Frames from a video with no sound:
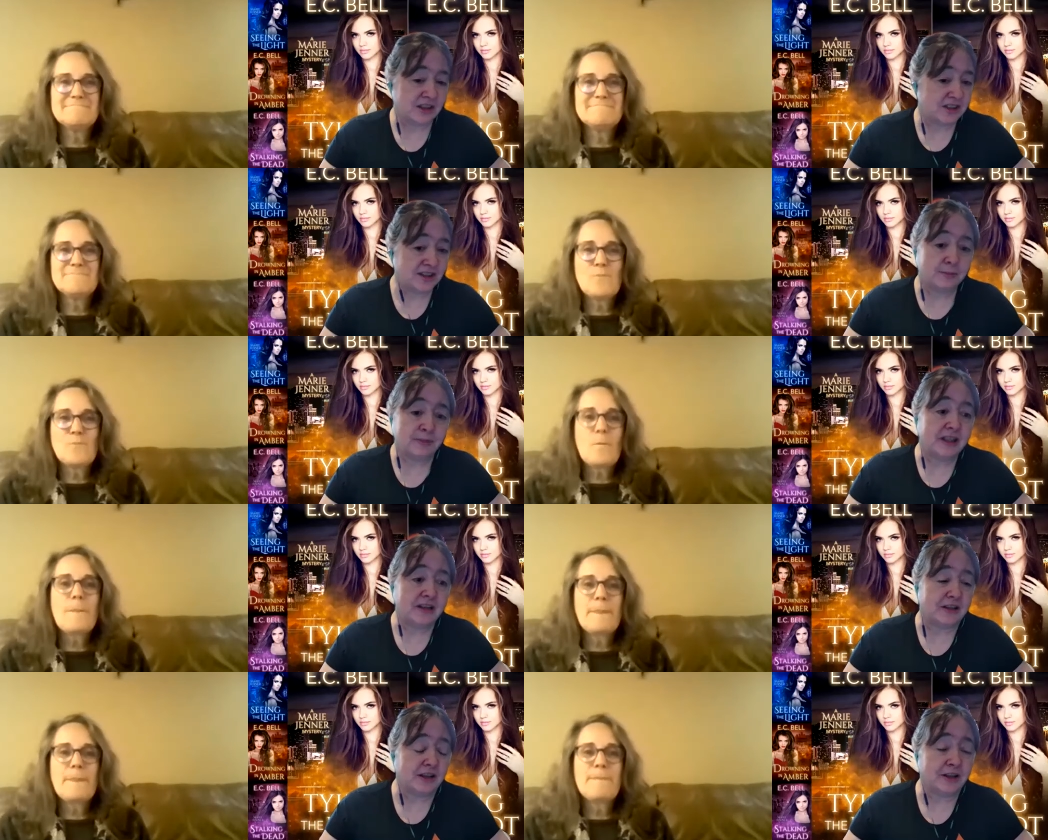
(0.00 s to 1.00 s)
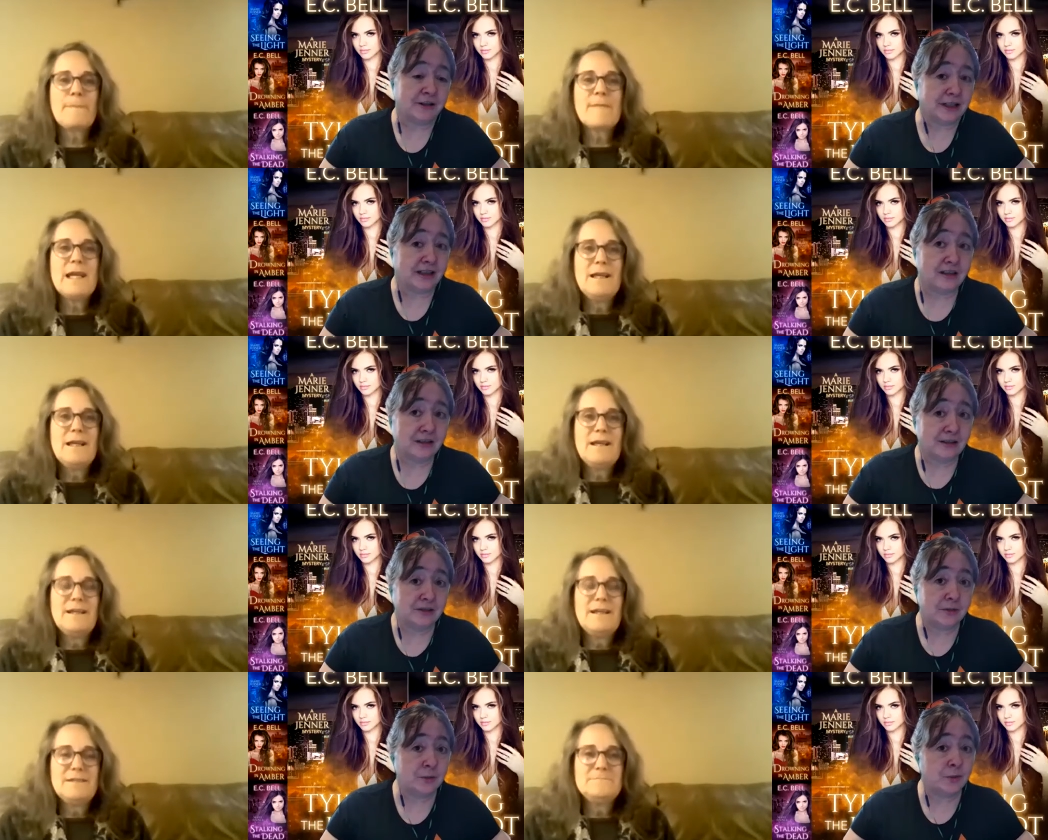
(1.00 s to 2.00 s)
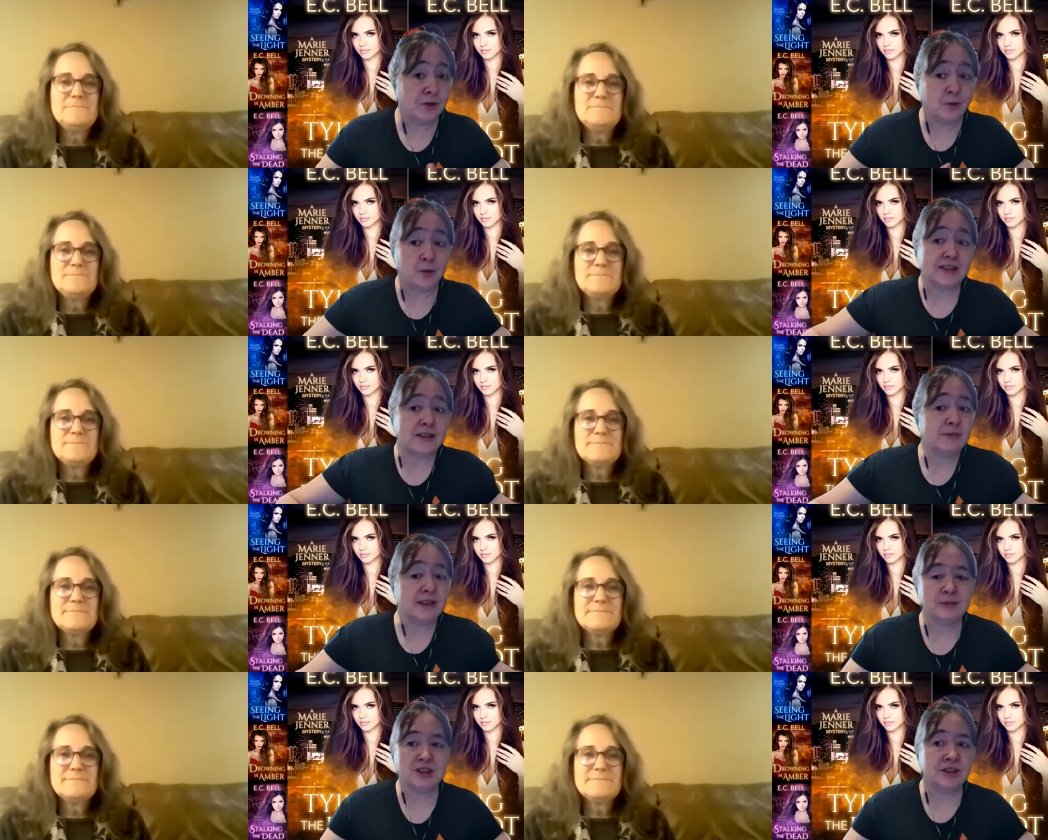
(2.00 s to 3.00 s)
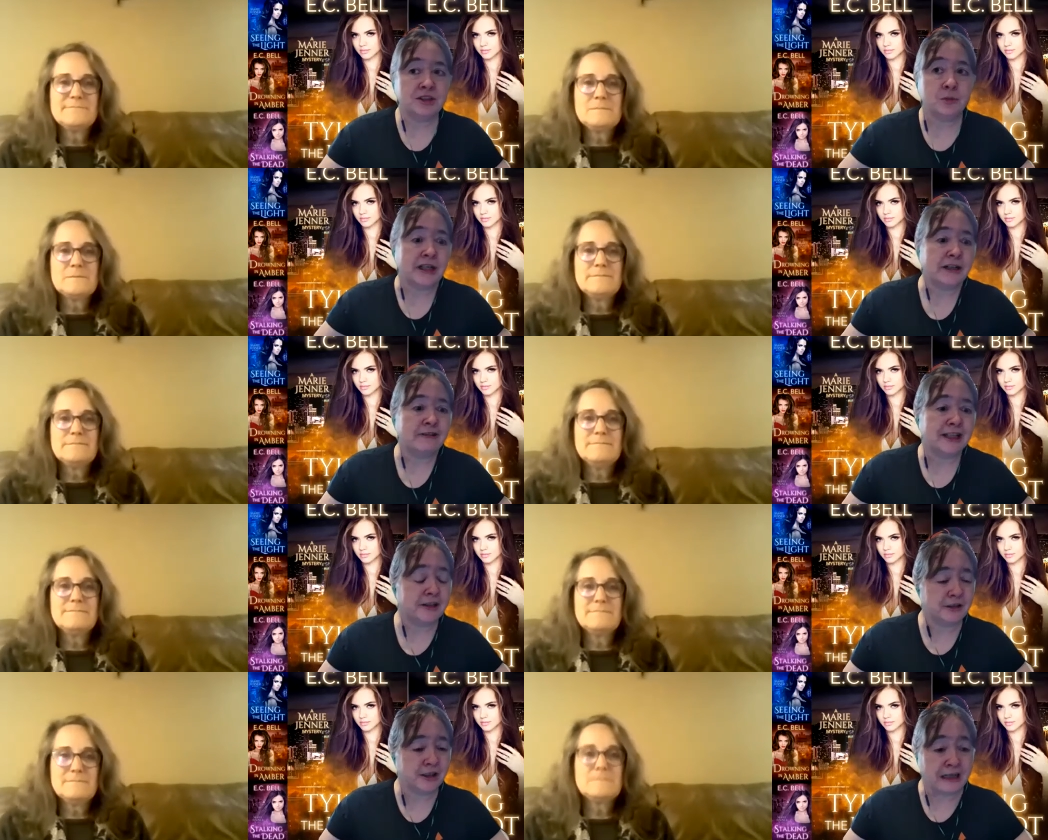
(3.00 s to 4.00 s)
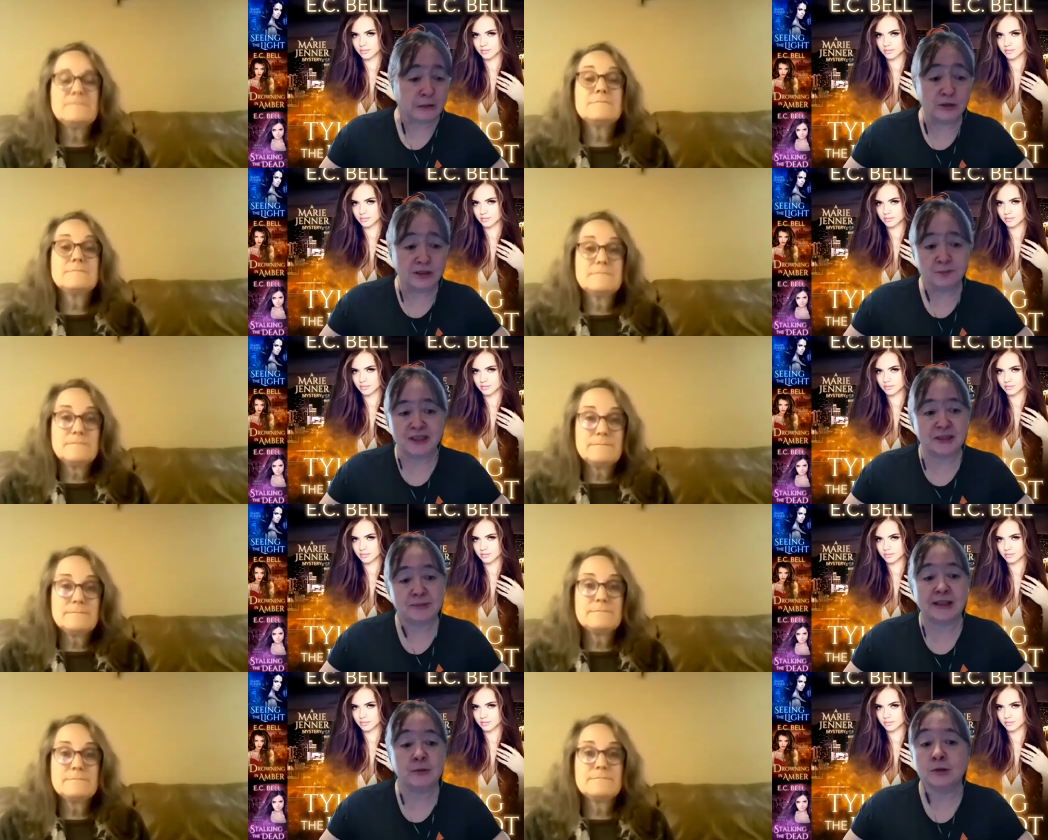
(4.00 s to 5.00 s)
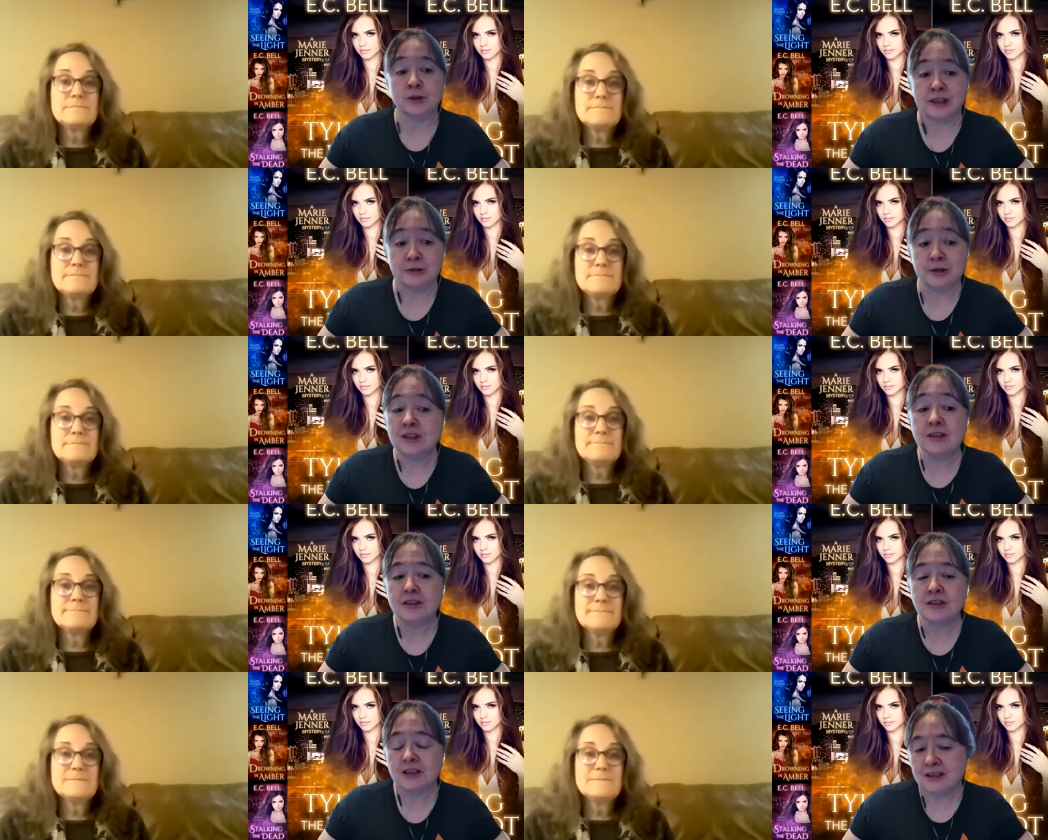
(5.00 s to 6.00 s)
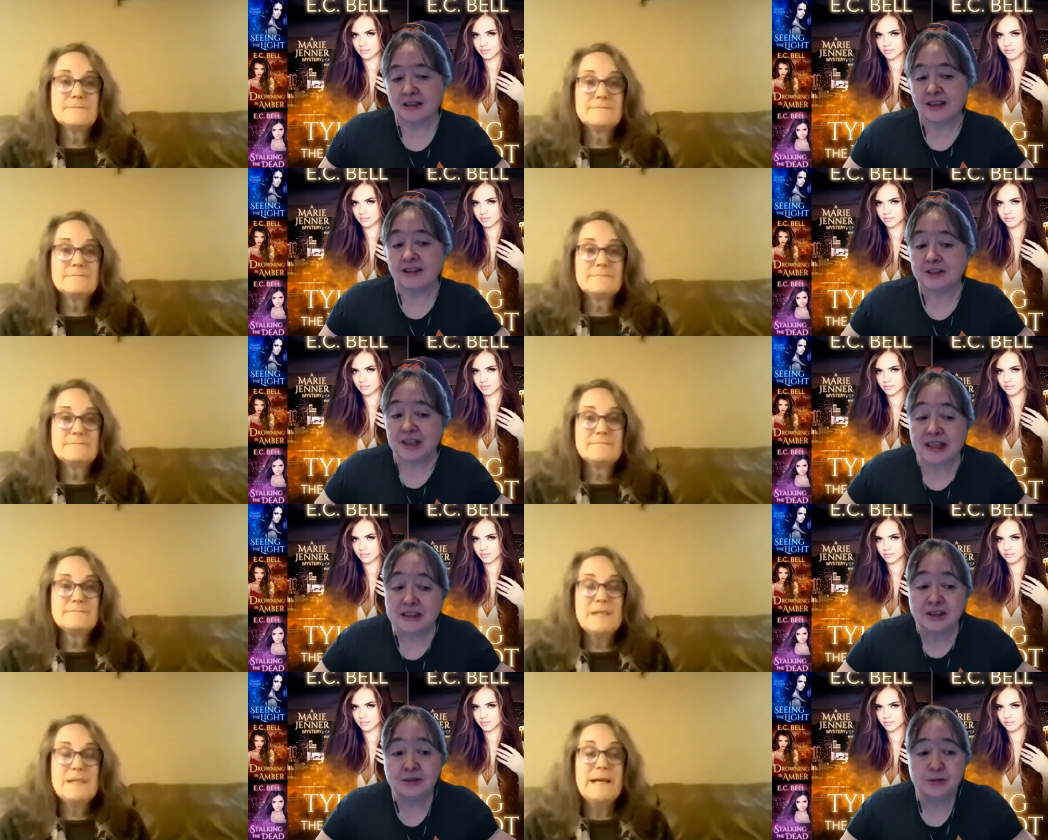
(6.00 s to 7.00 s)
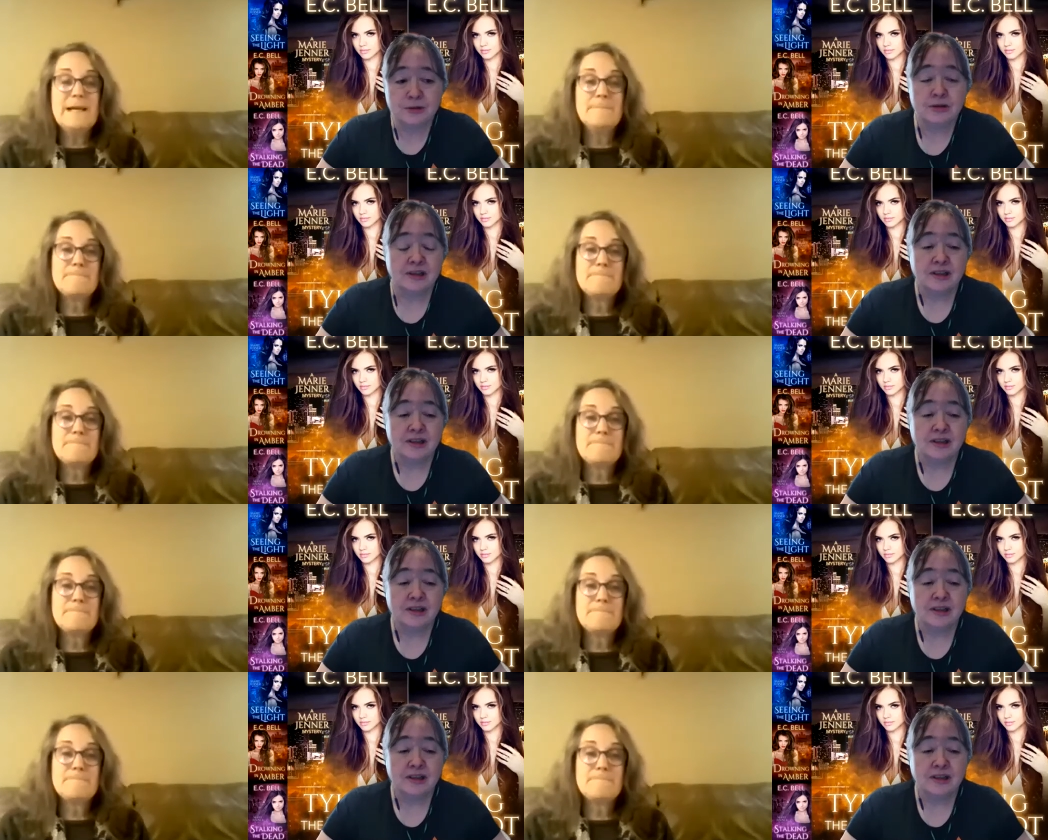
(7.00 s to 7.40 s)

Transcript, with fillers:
Speaker 1: still be on their end or or sometimes just the wiring in your house depends on how old your house uh-huh. is can do that too yeah